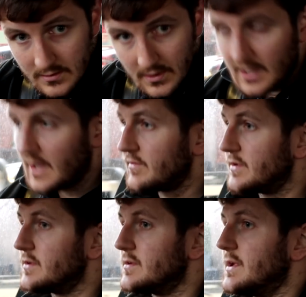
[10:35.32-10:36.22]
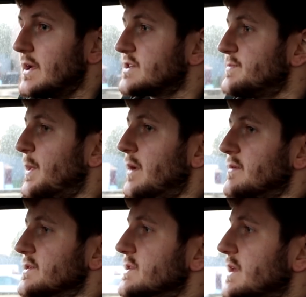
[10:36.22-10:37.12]
I haven't
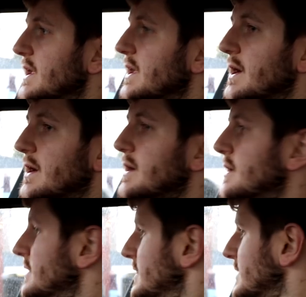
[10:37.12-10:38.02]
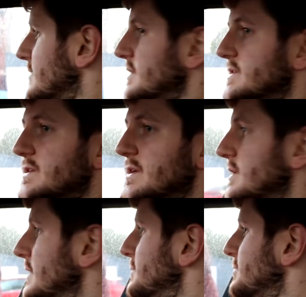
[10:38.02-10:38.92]
experienced the increase
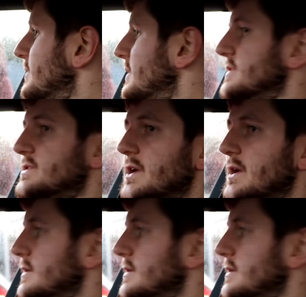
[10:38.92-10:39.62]
in price yet.